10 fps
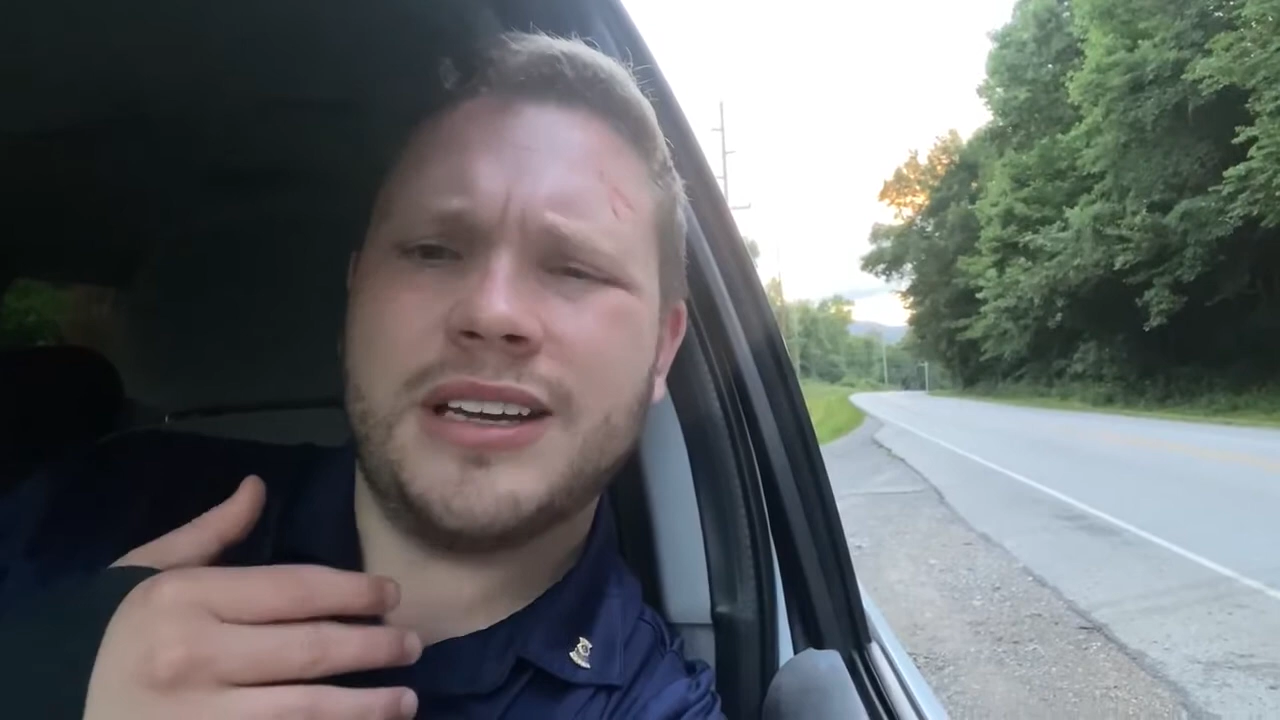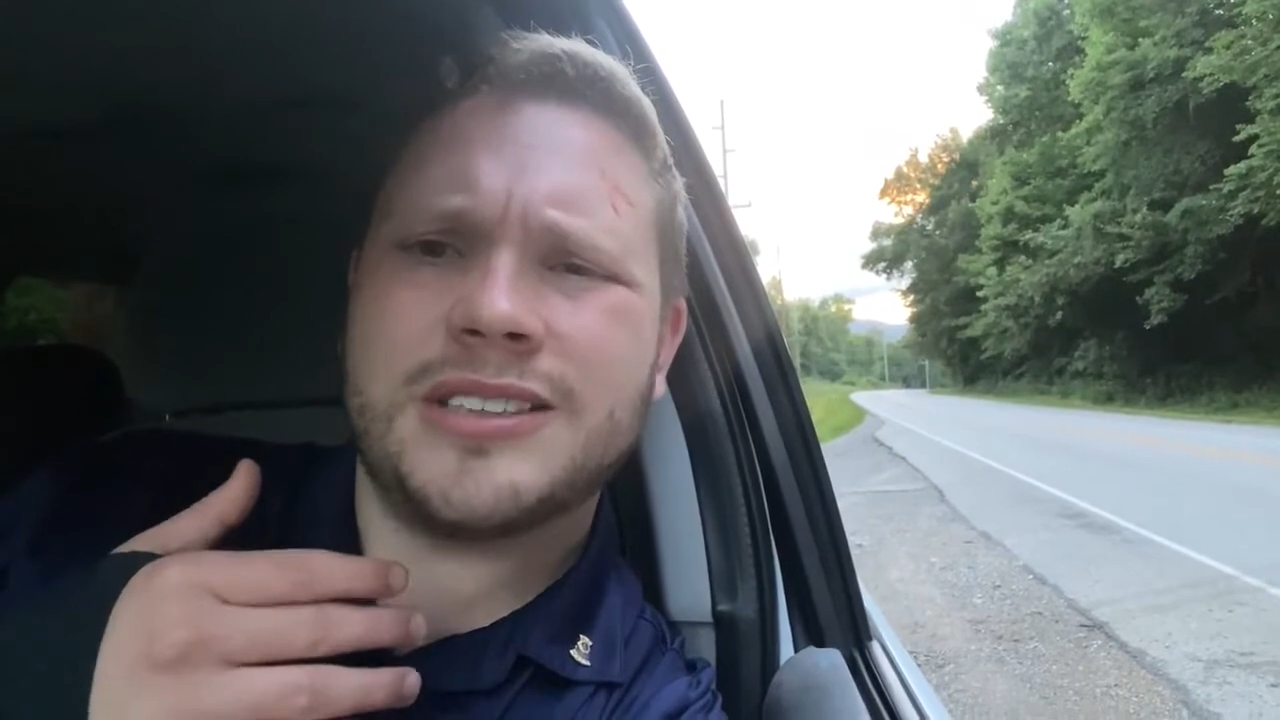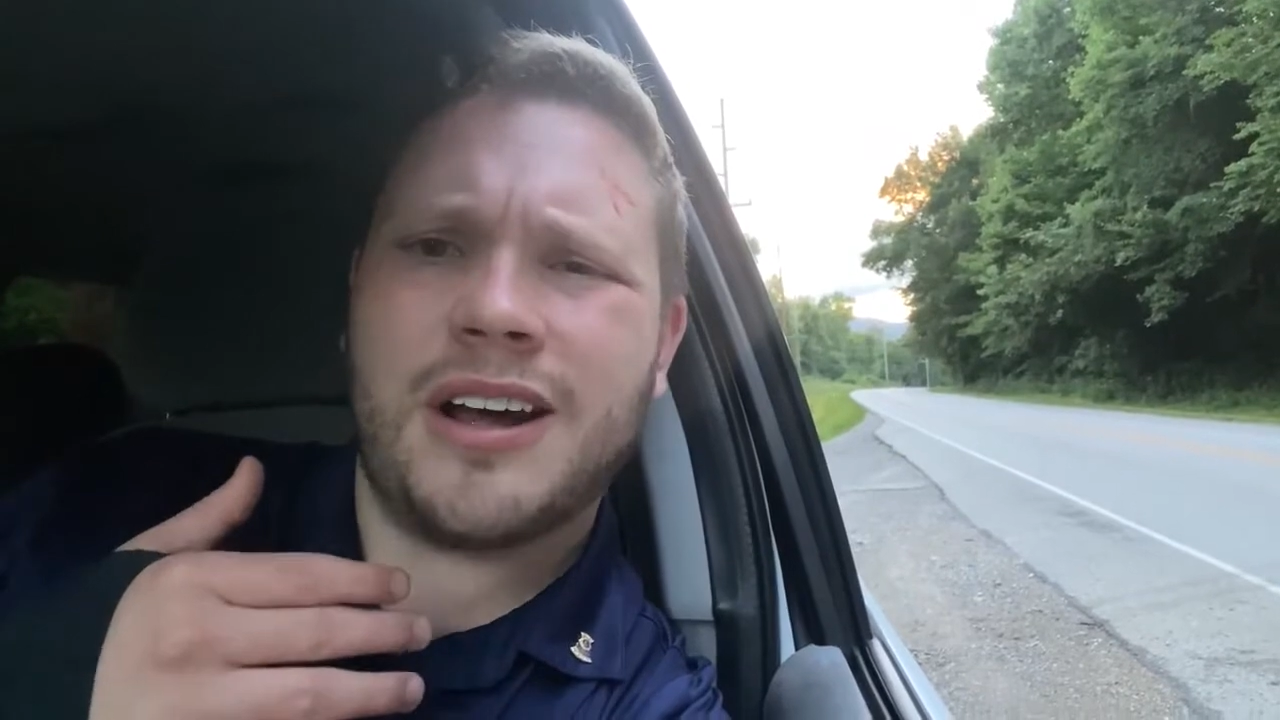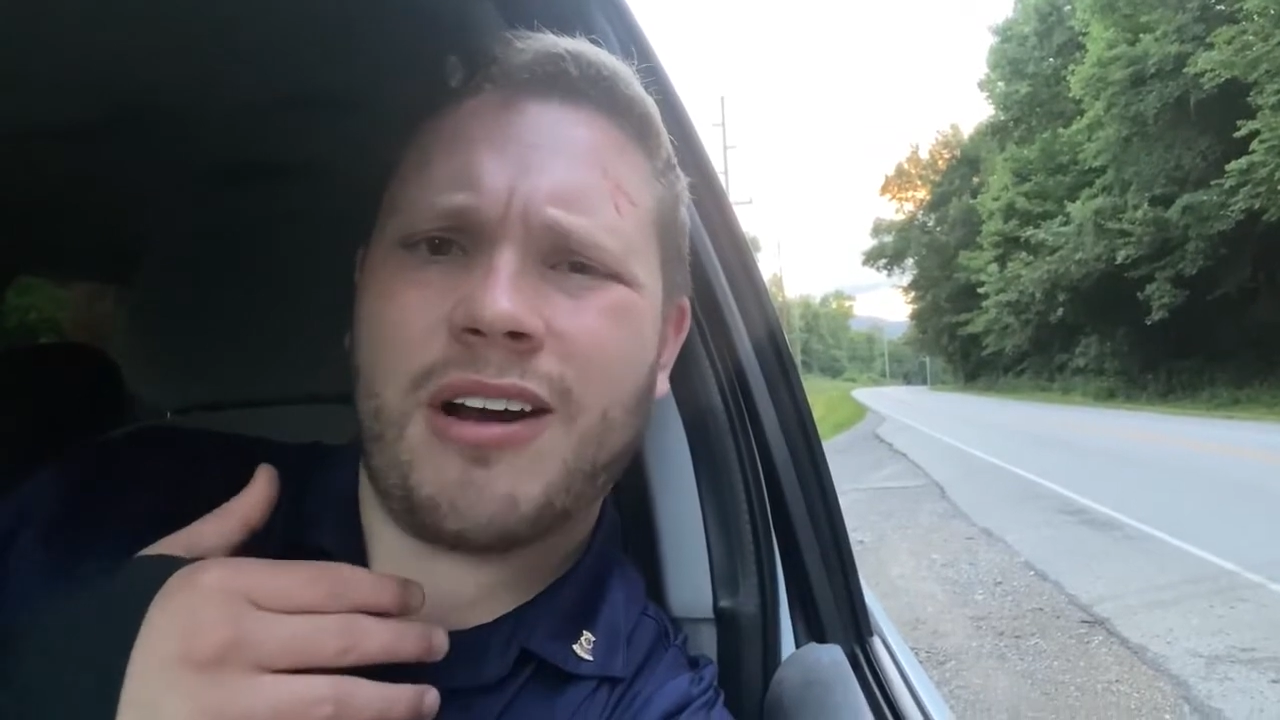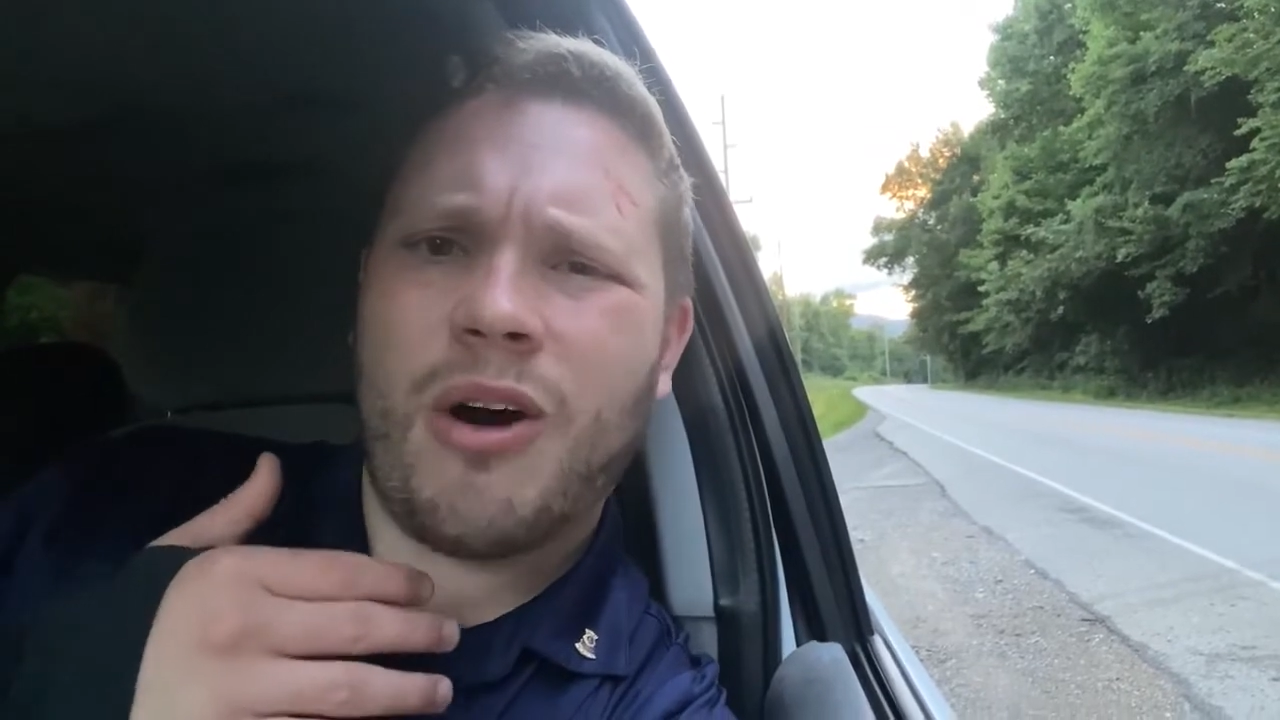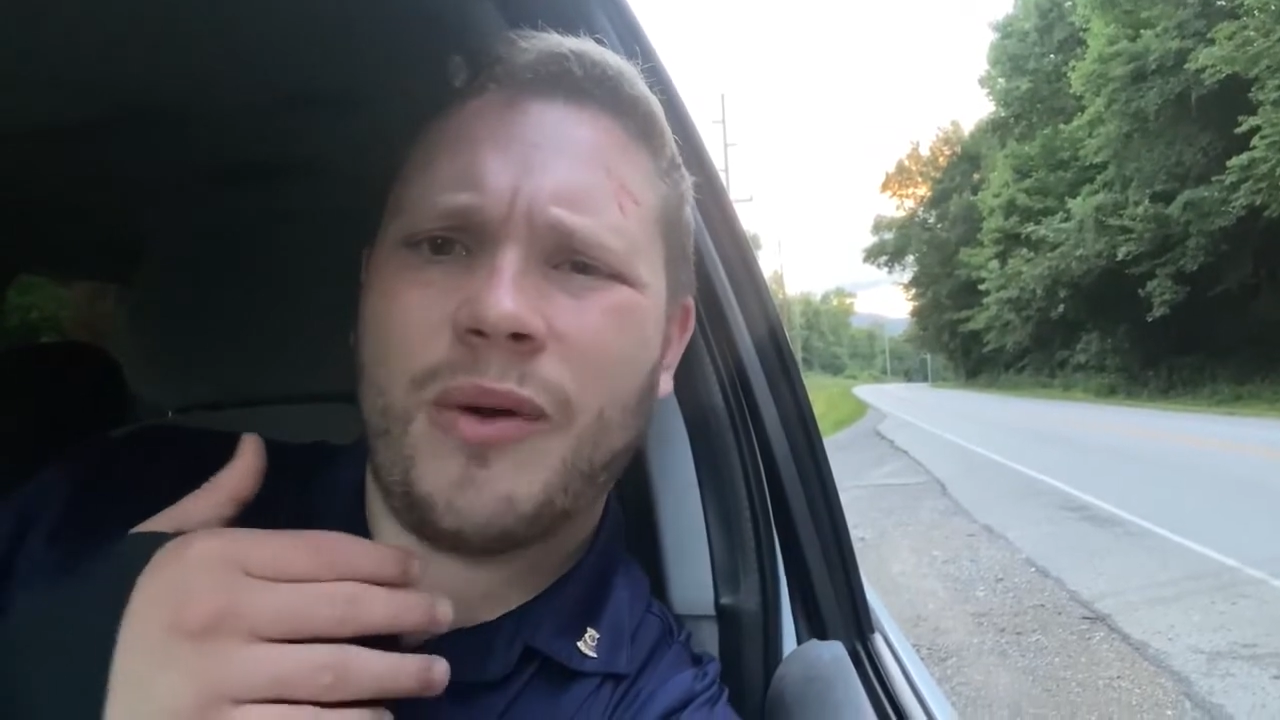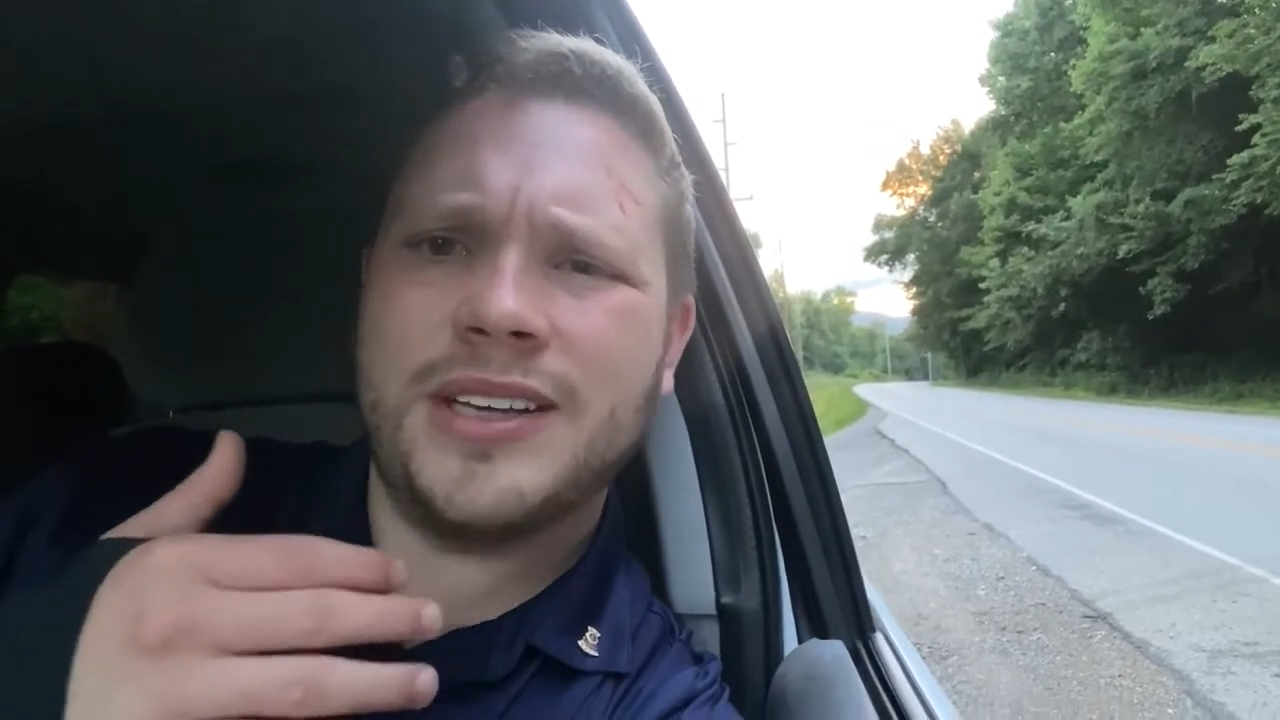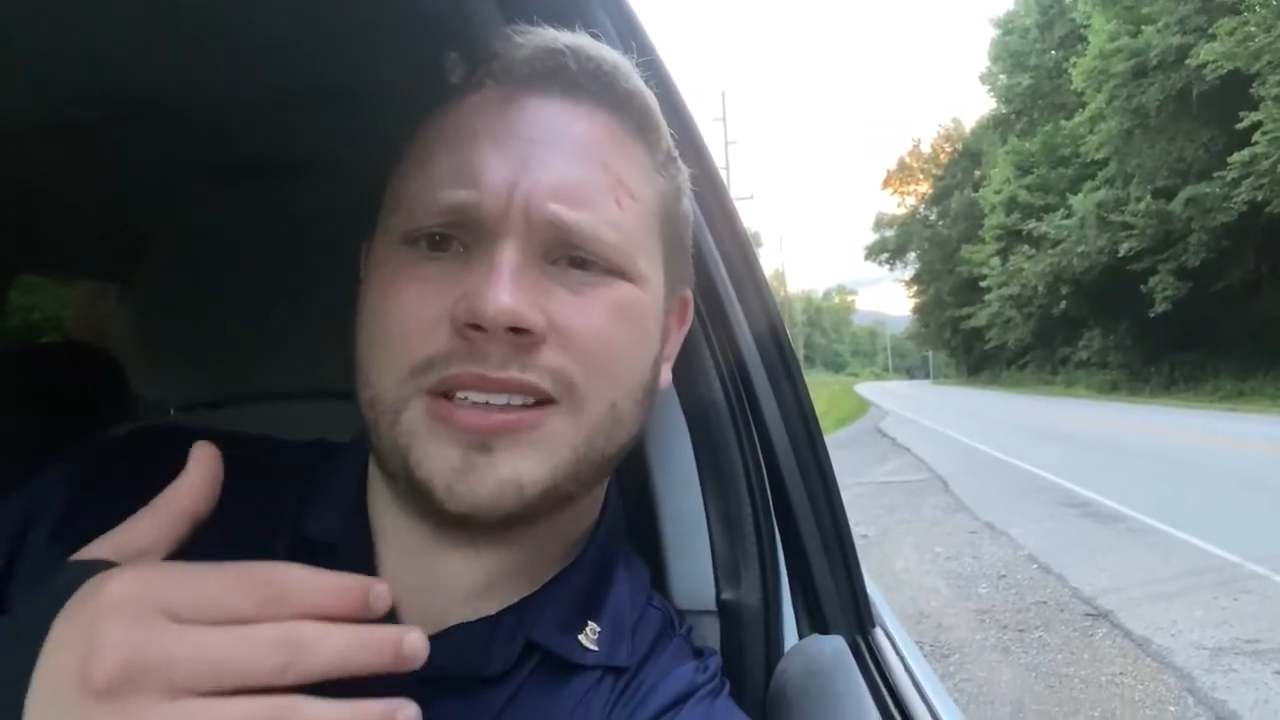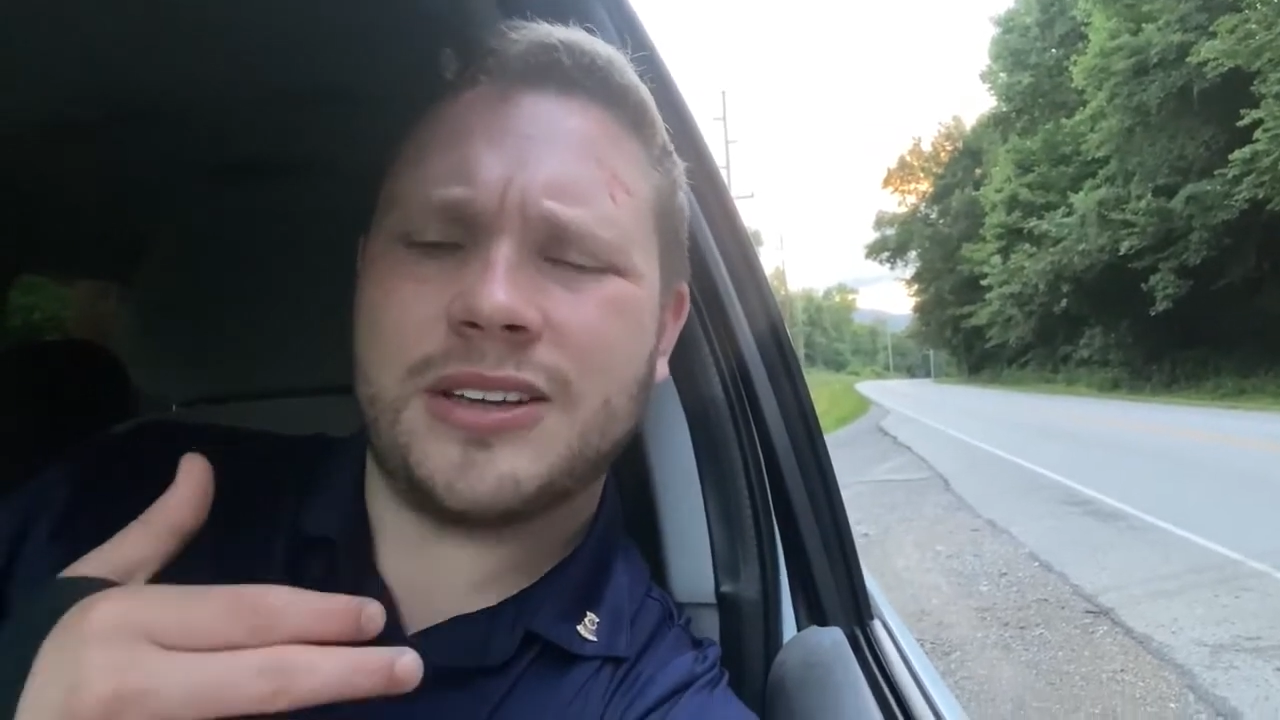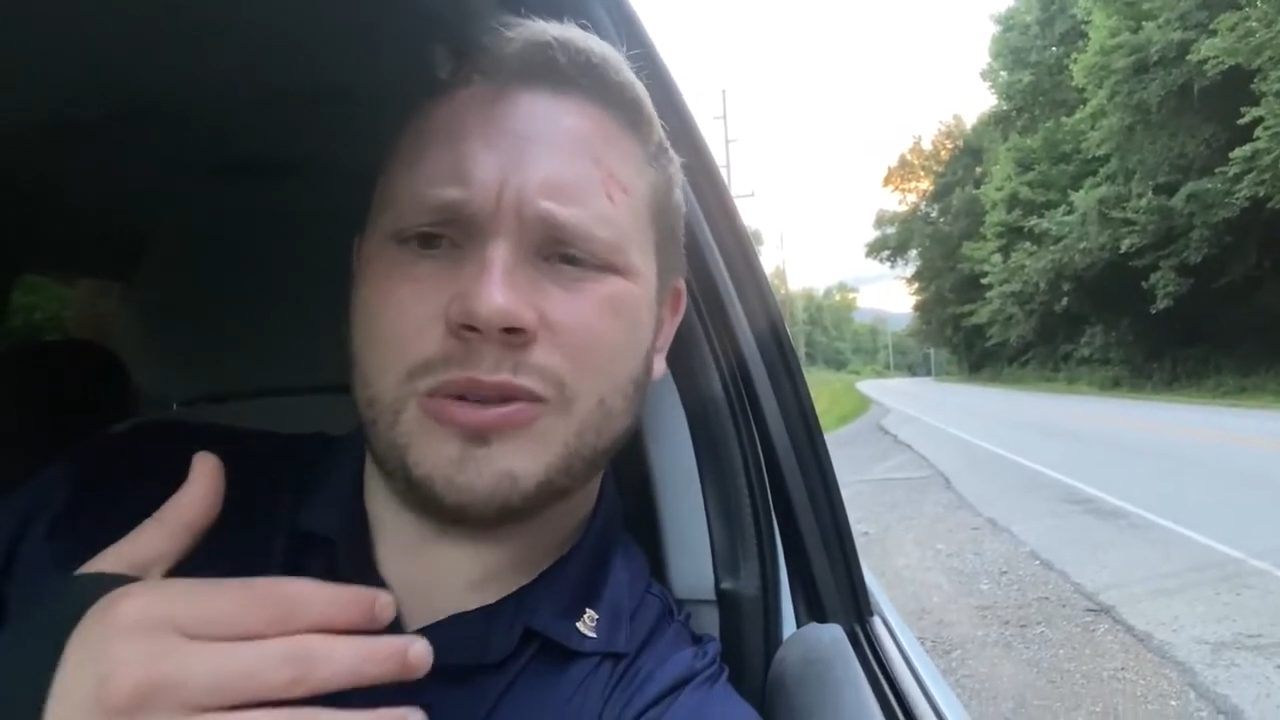it's not
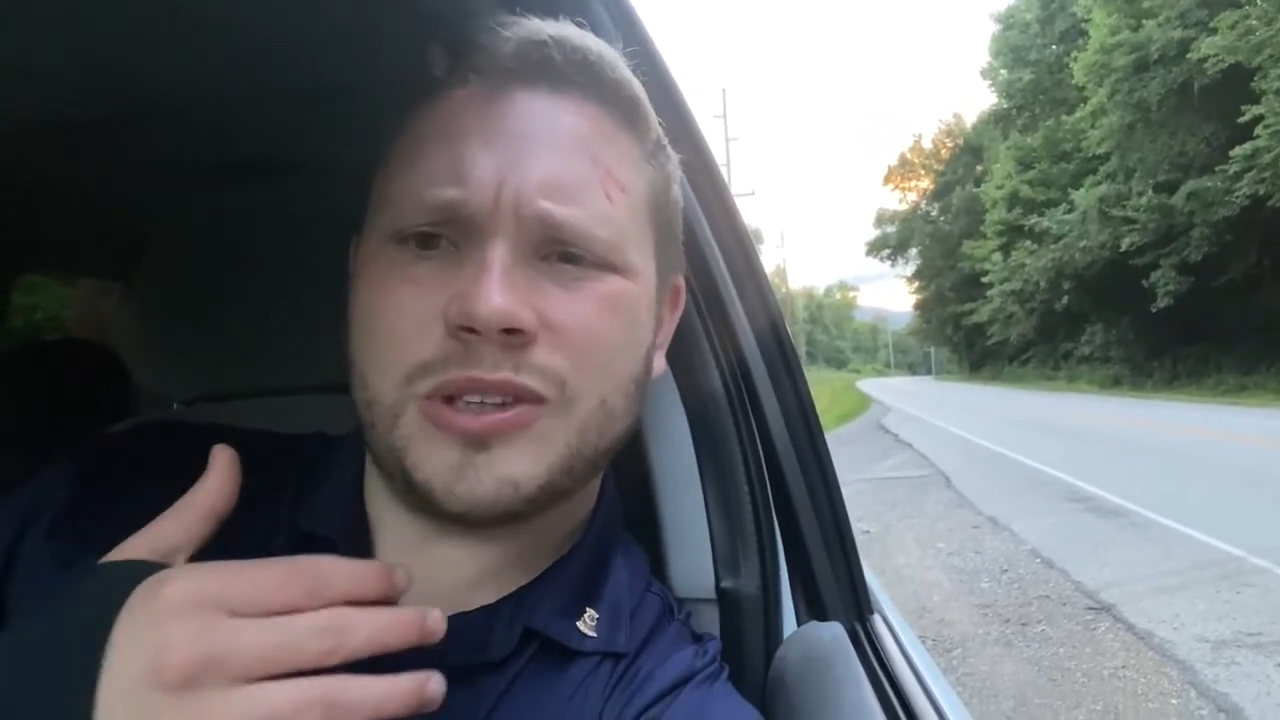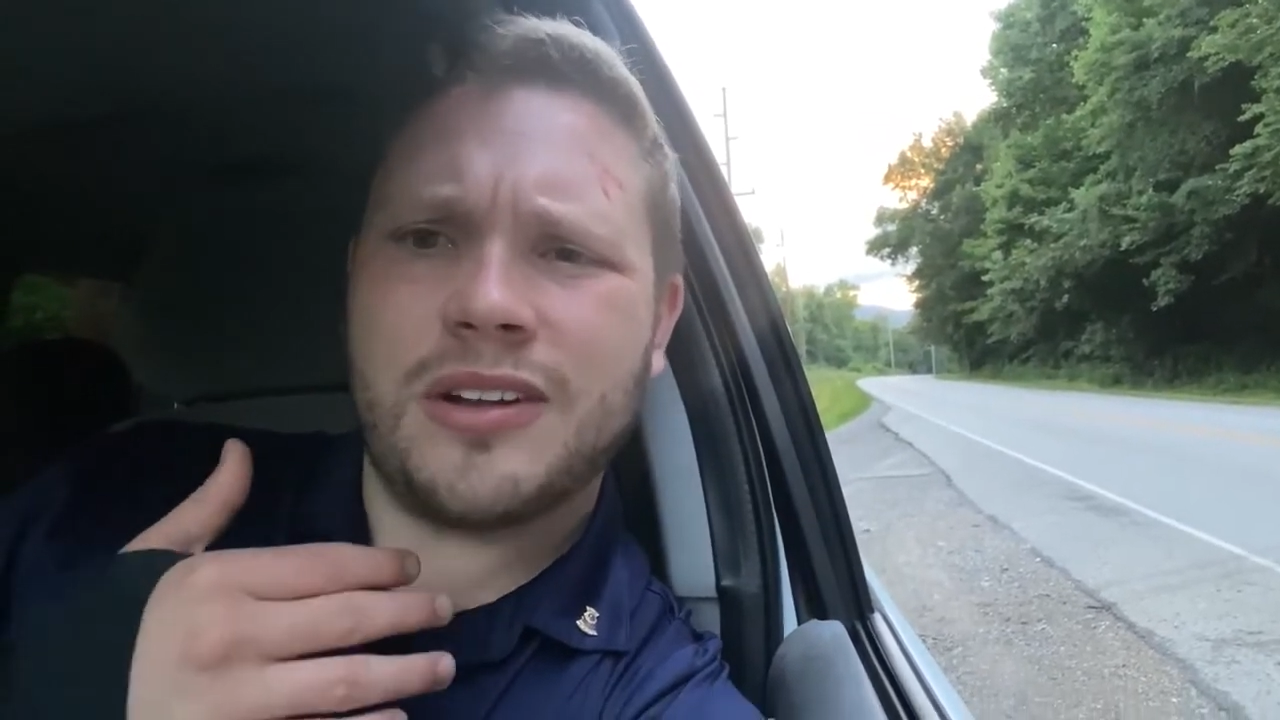always that those